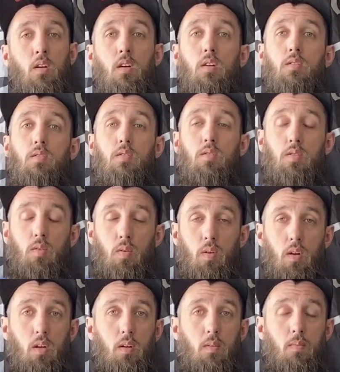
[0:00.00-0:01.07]
Here's the
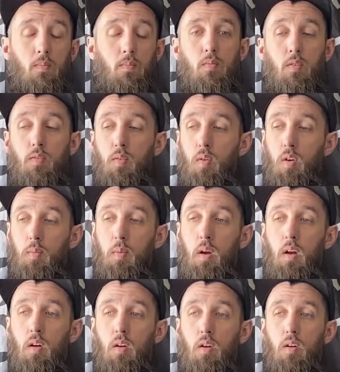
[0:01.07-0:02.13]
story. Before I
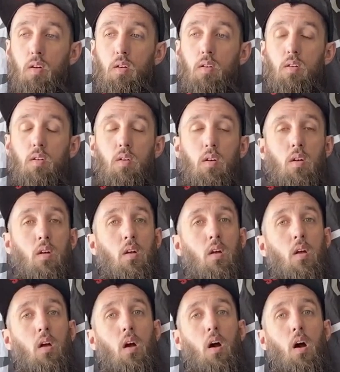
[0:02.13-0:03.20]
met her,
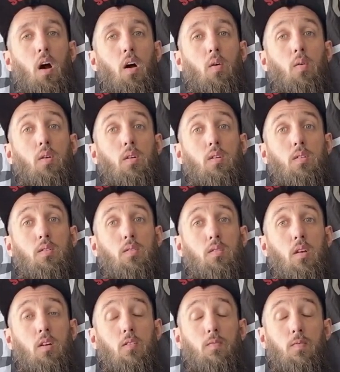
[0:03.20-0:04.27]
I was
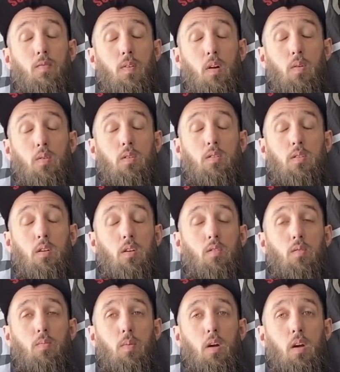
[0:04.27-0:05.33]
a very
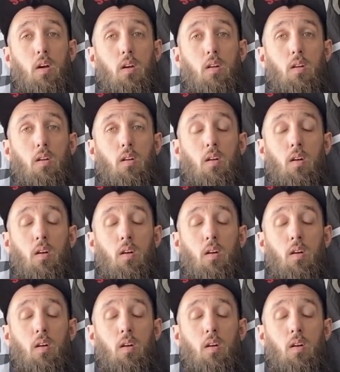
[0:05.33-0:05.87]
single man.